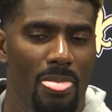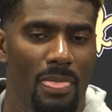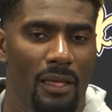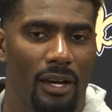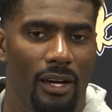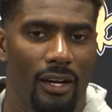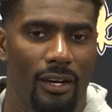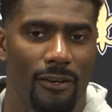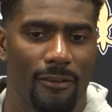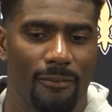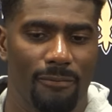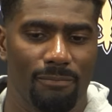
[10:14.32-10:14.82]

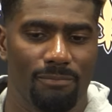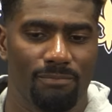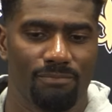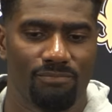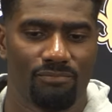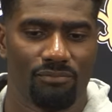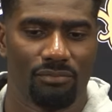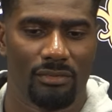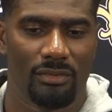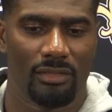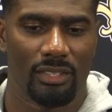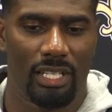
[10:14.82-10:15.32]

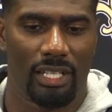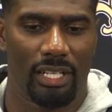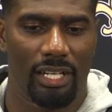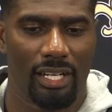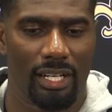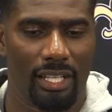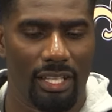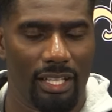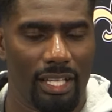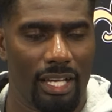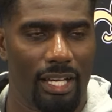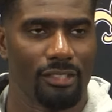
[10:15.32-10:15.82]
that kind
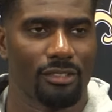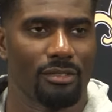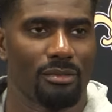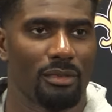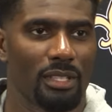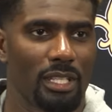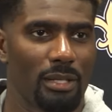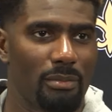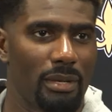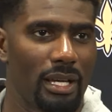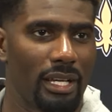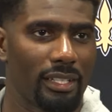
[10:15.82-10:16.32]
of allows them to
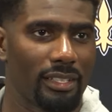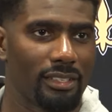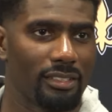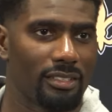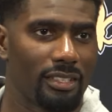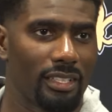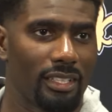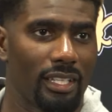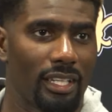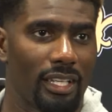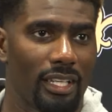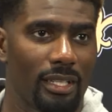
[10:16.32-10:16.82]
get back into
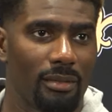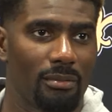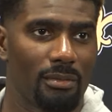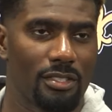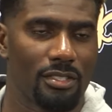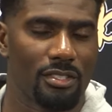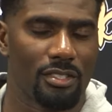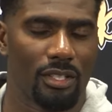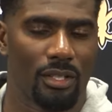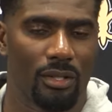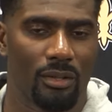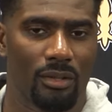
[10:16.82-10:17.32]
the game. And
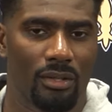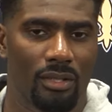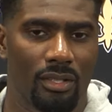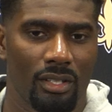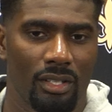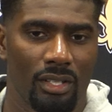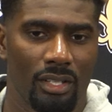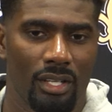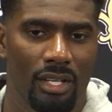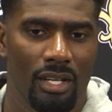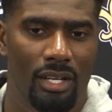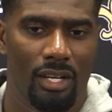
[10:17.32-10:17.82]
so
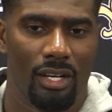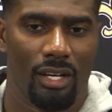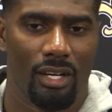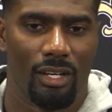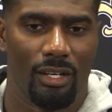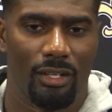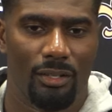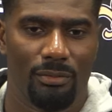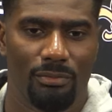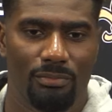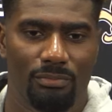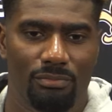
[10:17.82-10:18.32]

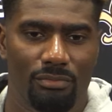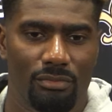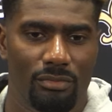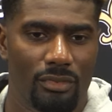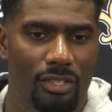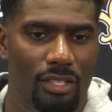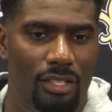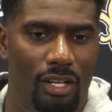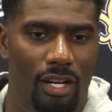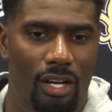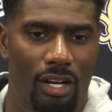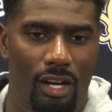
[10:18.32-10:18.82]

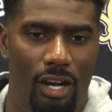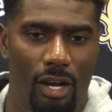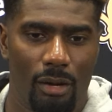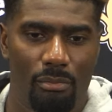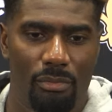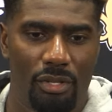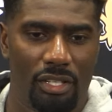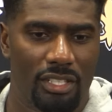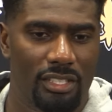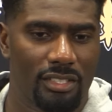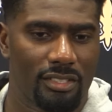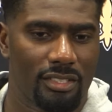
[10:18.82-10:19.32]
our
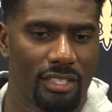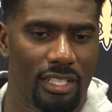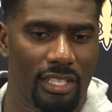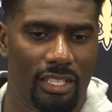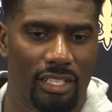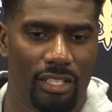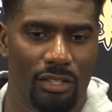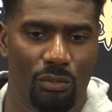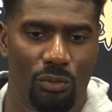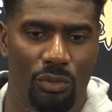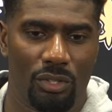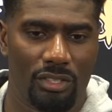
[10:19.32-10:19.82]
biggest thing,
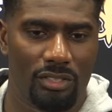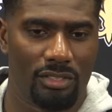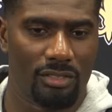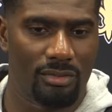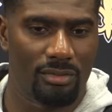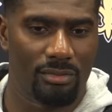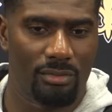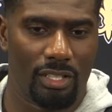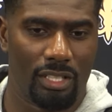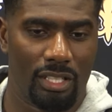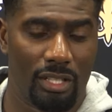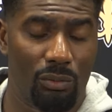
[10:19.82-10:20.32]
and it
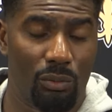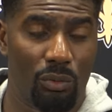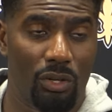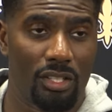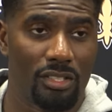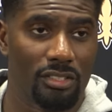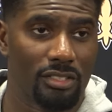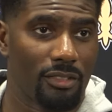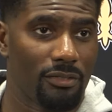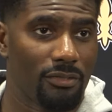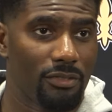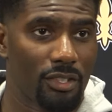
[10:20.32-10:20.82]

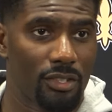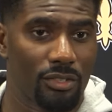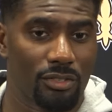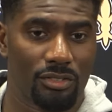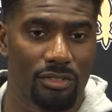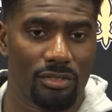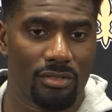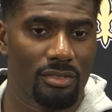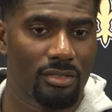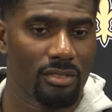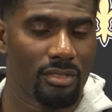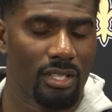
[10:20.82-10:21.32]
was the
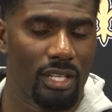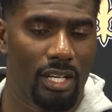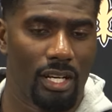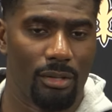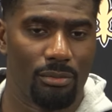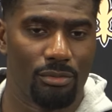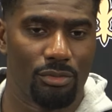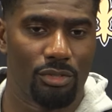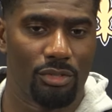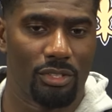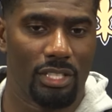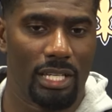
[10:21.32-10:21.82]
first
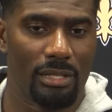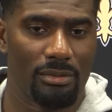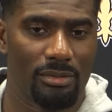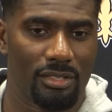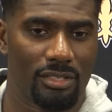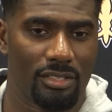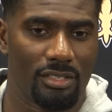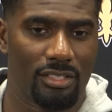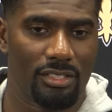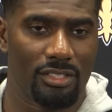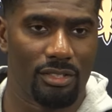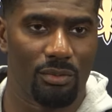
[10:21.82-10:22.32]
two games of
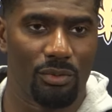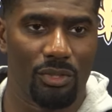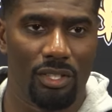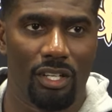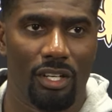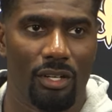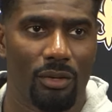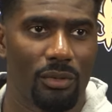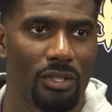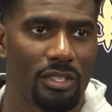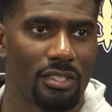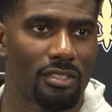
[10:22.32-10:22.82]
the season, we
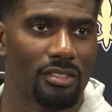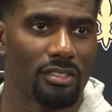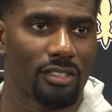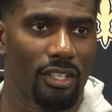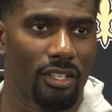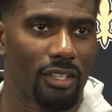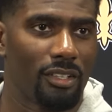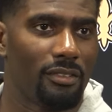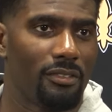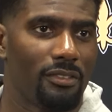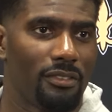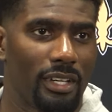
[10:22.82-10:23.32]
always
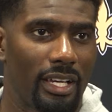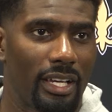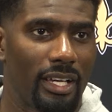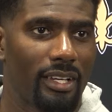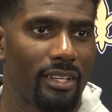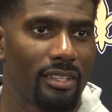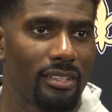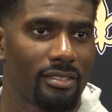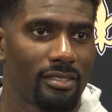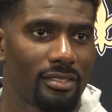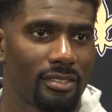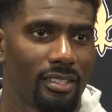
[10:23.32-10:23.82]
started
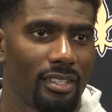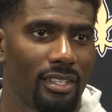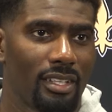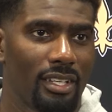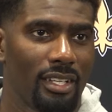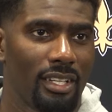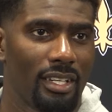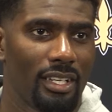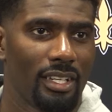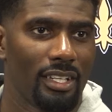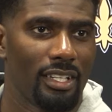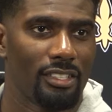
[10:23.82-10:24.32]
fast.
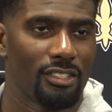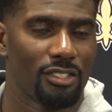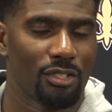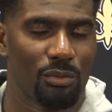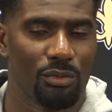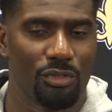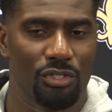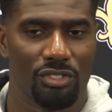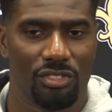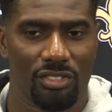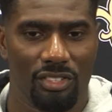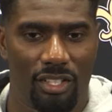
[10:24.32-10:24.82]
And so
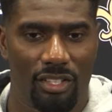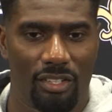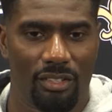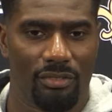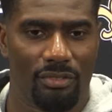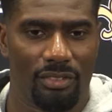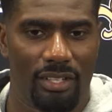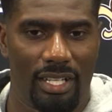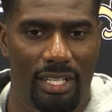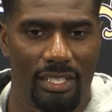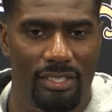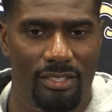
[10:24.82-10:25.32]
when you started
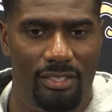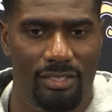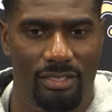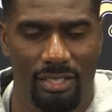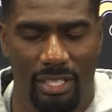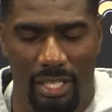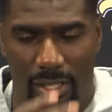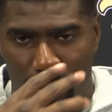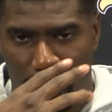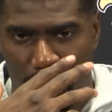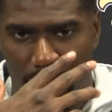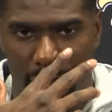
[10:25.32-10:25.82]
fast, it's
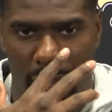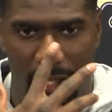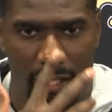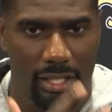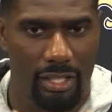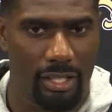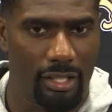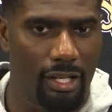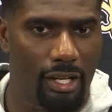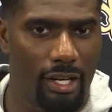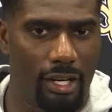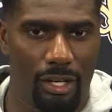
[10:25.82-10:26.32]
like, man,
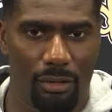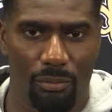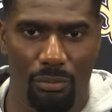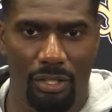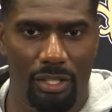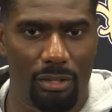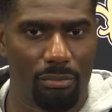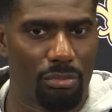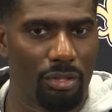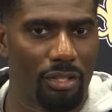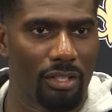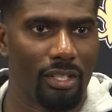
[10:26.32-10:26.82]
like, all right, we
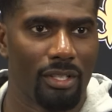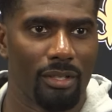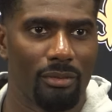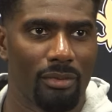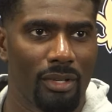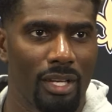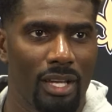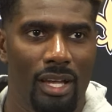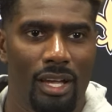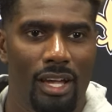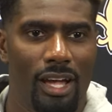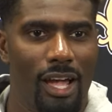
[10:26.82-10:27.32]
can put up.
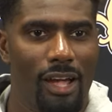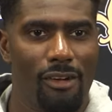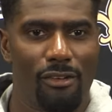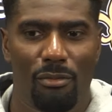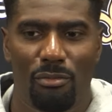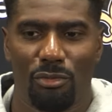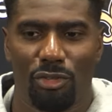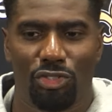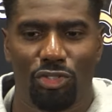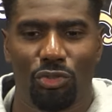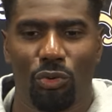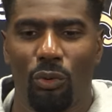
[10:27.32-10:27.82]
I
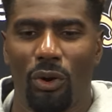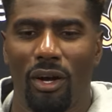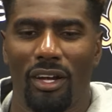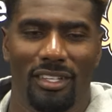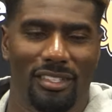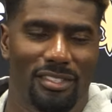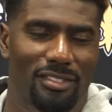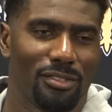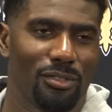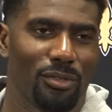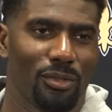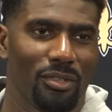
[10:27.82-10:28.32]
remember
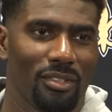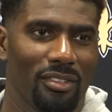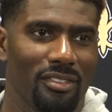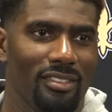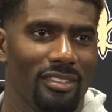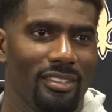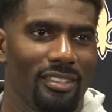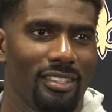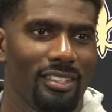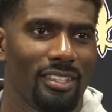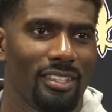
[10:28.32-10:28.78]
twice during